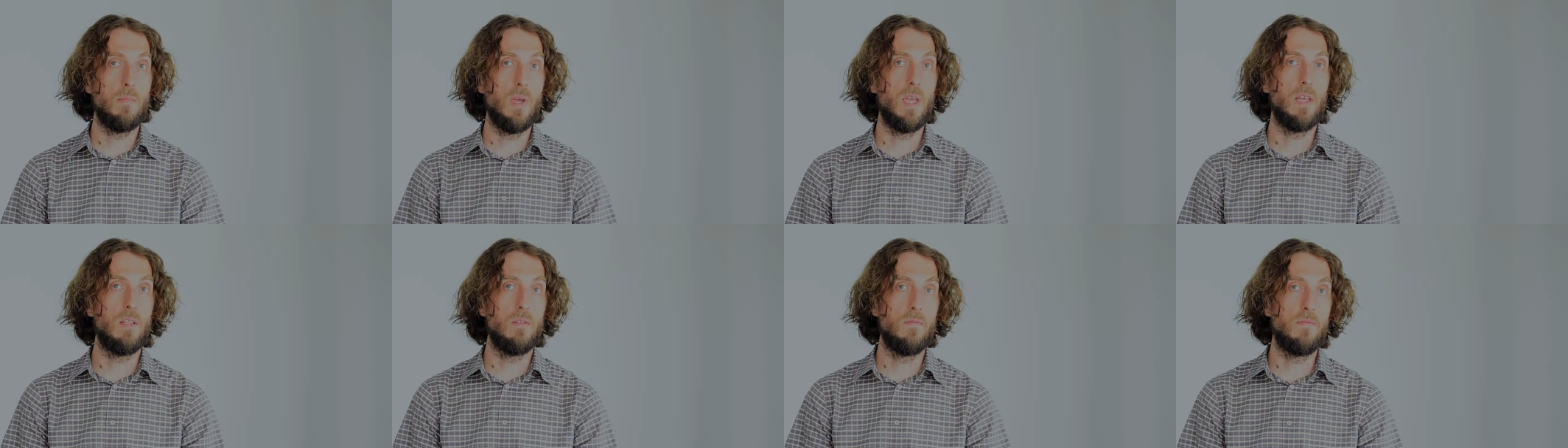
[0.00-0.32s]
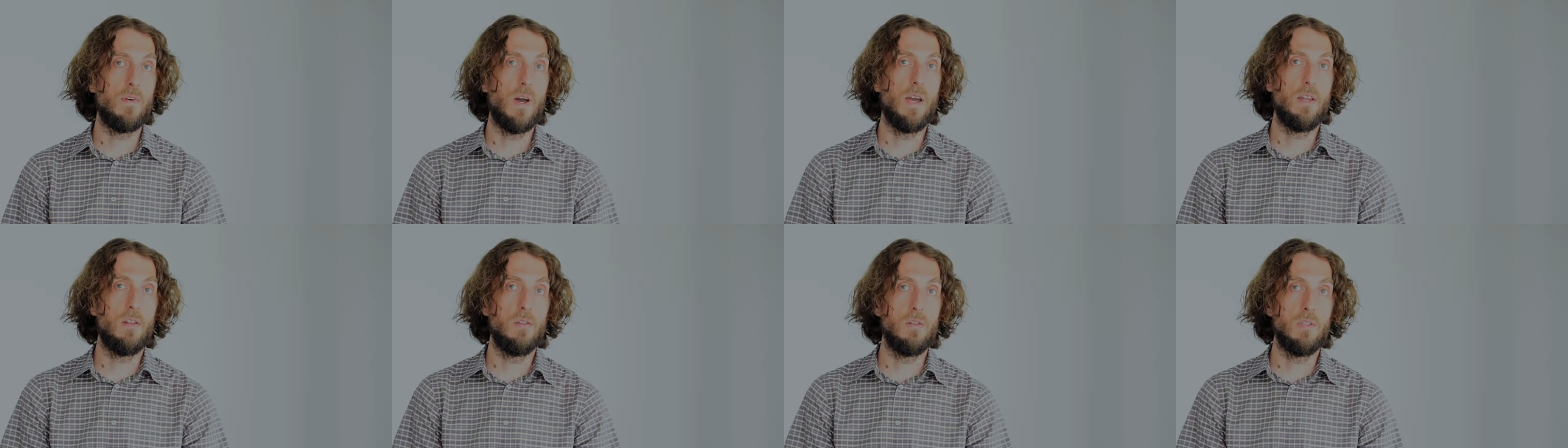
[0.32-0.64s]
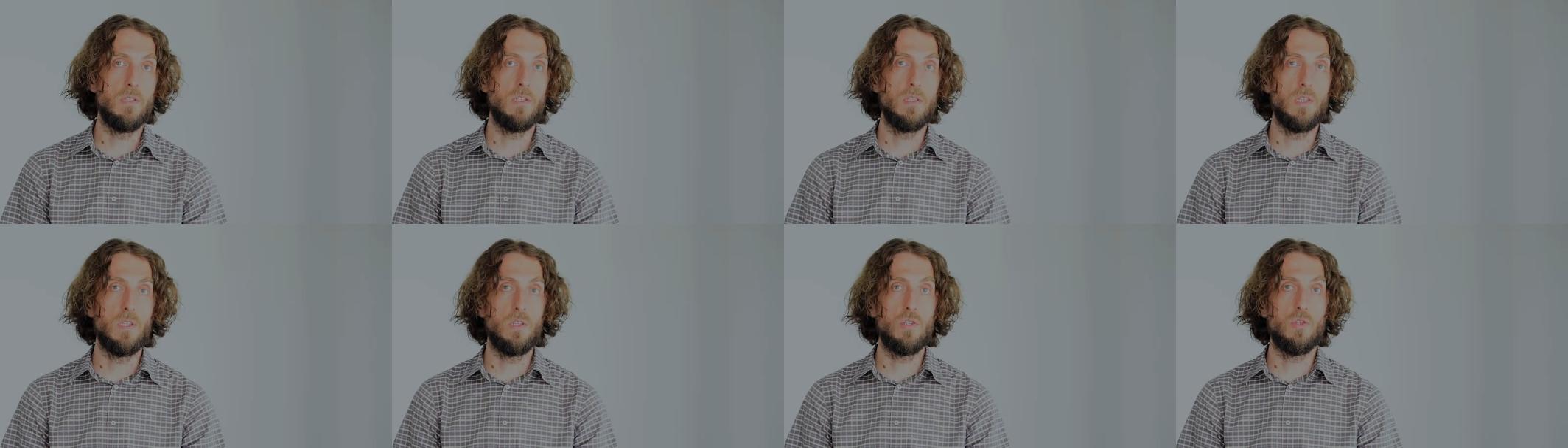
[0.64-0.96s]
make the final
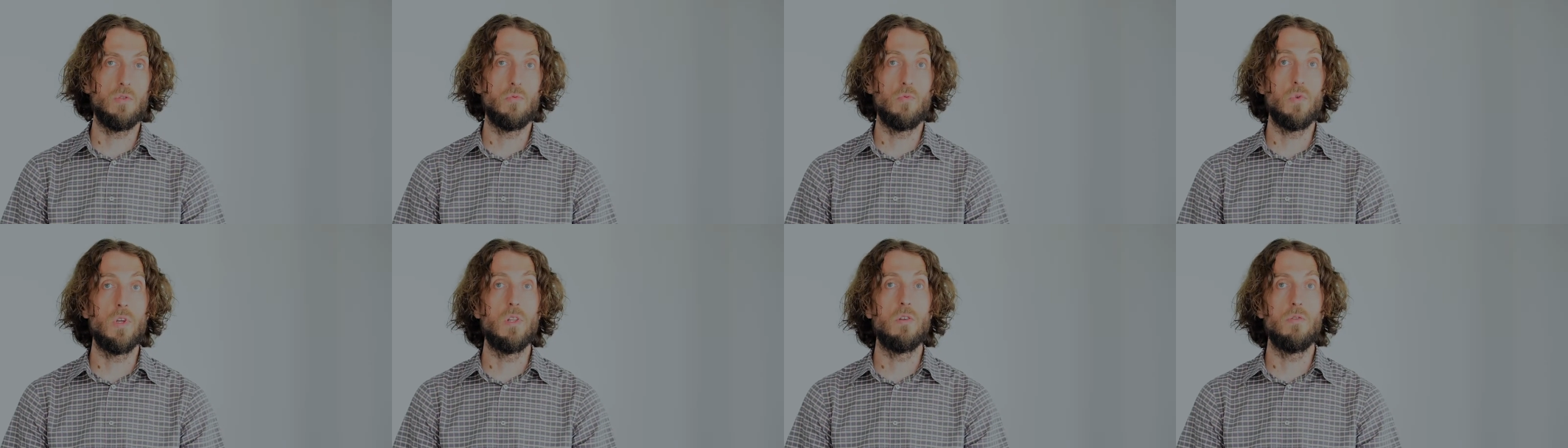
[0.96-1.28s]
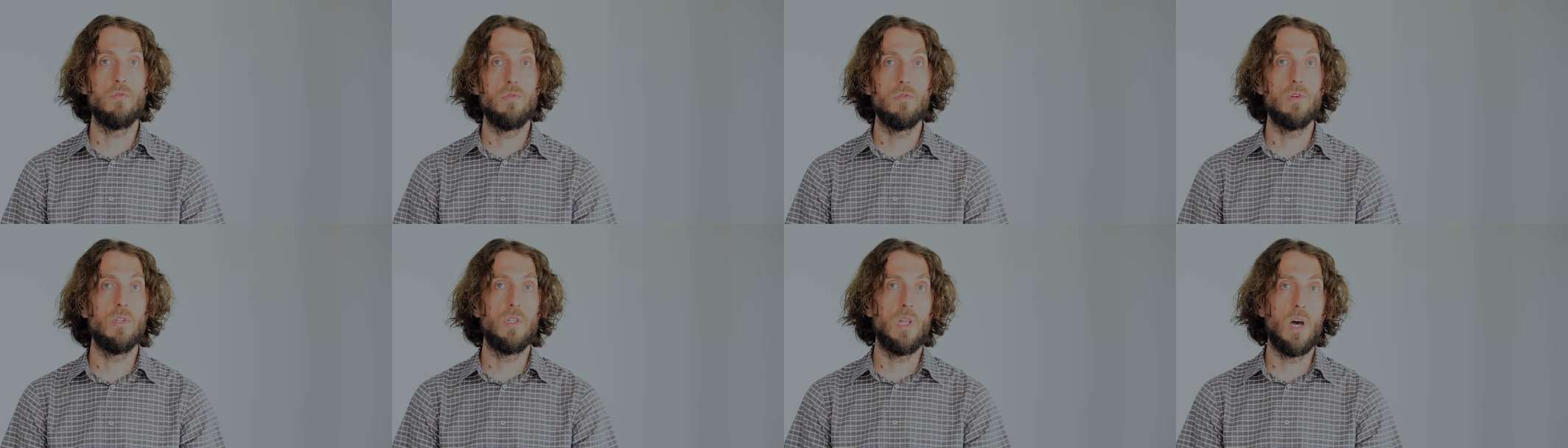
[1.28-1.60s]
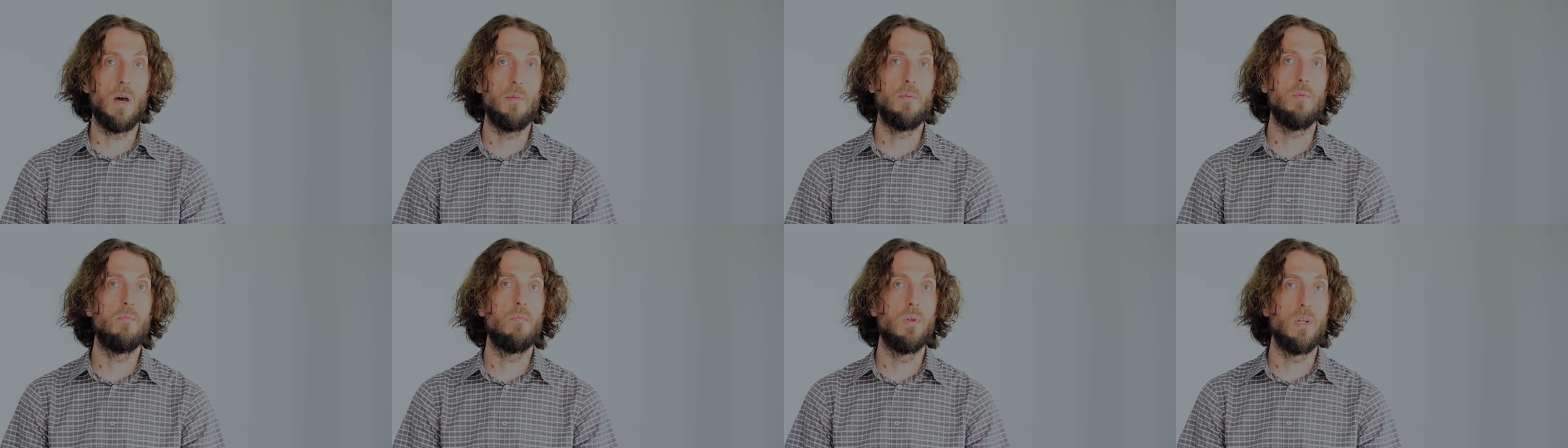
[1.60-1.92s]
decision whether to
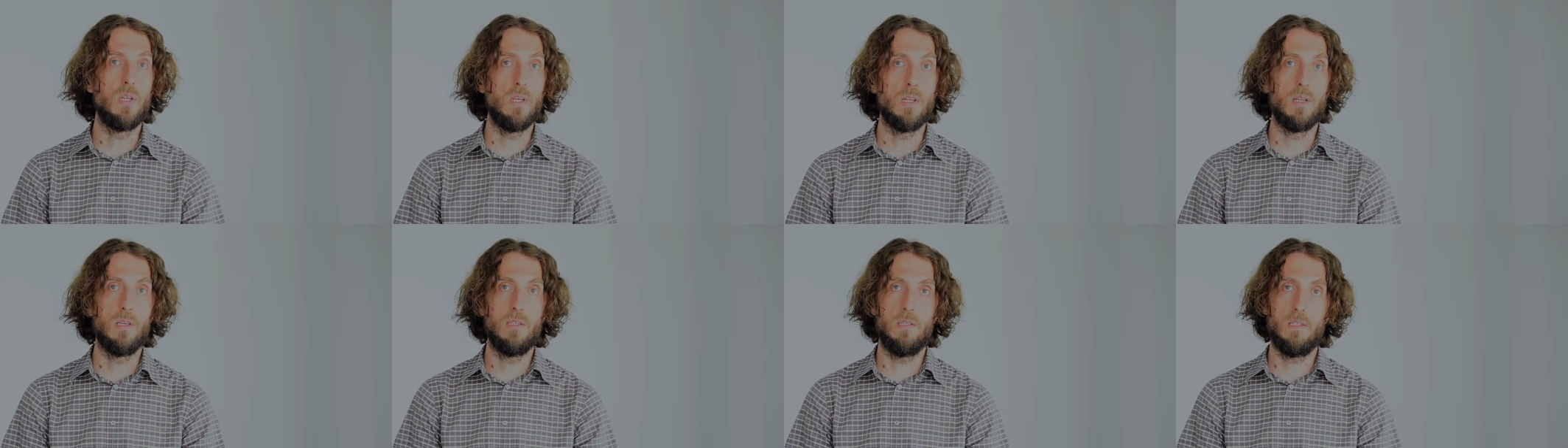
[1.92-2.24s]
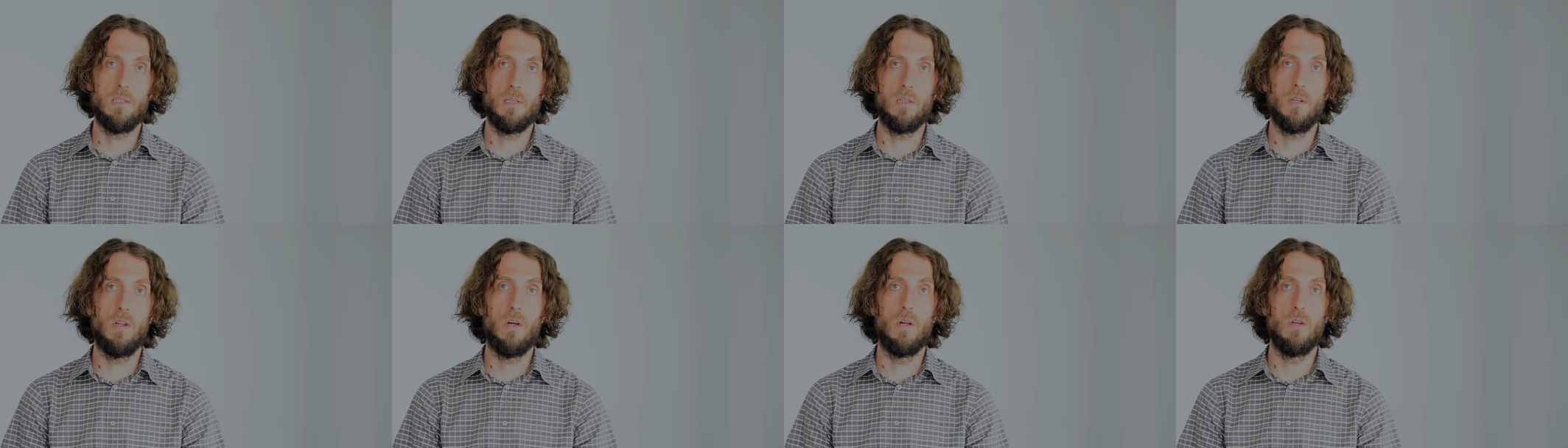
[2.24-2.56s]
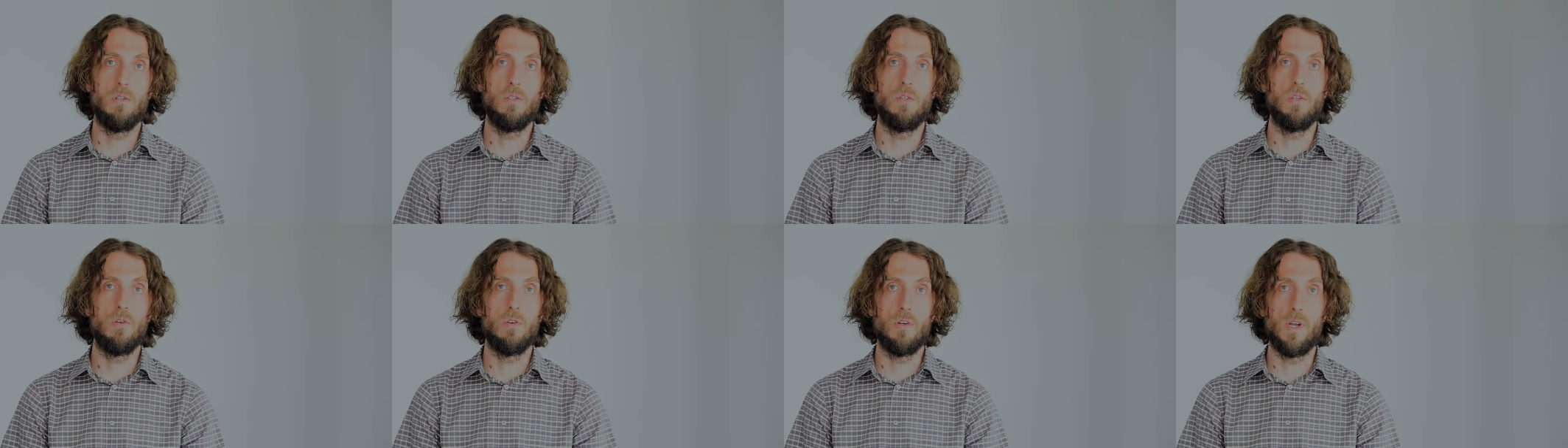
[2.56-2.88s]
adopt Bonita's
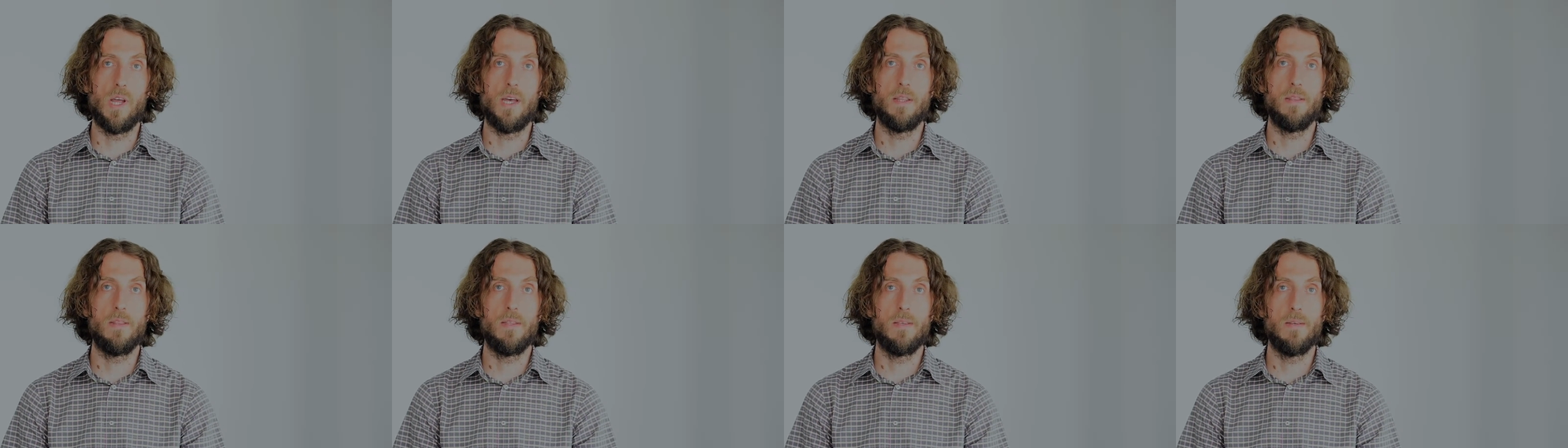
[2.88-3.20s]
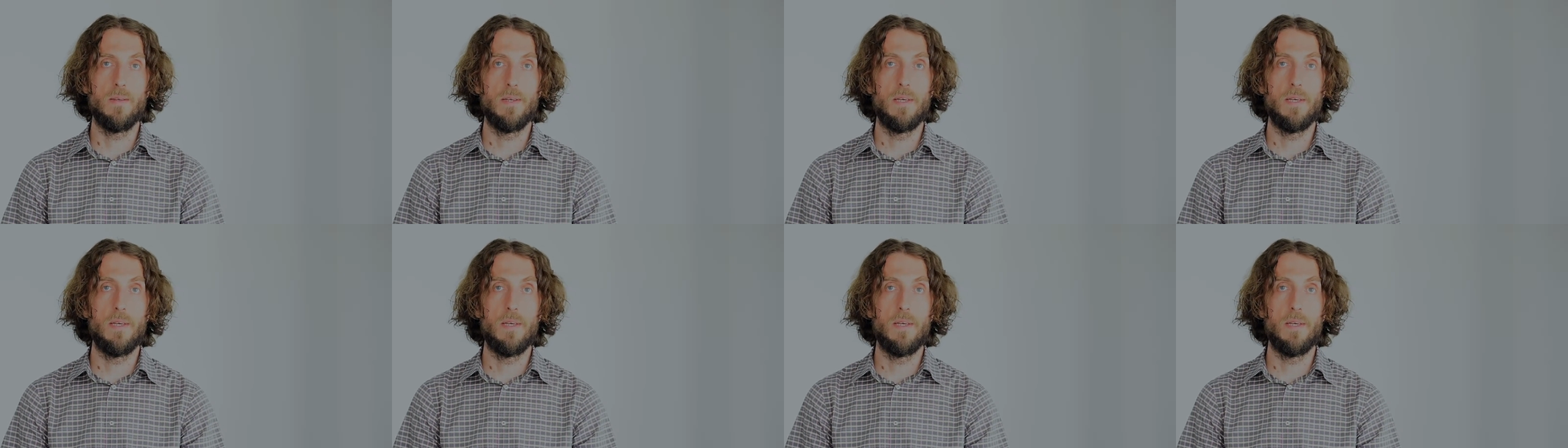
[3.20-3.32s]
technology or not.